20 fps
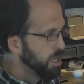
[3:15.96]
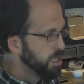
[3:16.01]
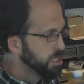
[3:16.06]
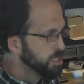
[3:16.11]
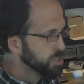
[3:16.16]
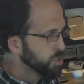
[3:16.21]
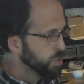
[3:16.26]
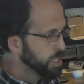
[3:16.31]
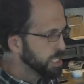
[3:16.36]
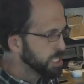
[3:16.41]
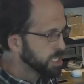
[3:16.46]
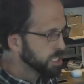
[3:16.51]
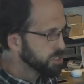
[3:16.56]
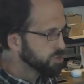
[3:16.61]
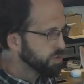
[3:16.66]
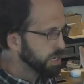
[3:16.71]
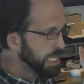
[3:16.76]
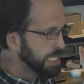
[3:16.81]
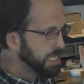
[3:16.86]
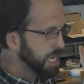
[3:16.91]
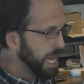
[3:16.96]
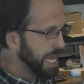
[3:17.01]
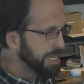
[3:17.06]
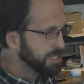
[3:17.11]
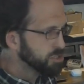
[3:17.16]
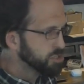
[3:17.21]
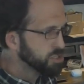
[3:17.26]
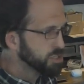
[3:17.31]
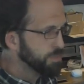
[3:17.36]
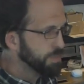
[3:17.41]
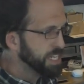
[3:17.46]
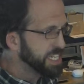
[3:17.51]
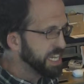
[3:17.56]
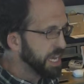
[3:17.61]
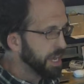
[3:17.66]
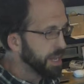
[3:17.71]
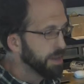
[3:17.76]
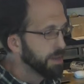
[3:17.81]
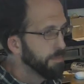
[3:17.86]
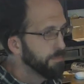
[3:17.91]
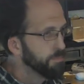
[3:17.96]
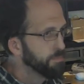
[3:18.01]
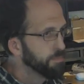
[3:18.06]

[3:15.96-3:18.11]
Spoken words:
So he just raised Lazarus from the dead.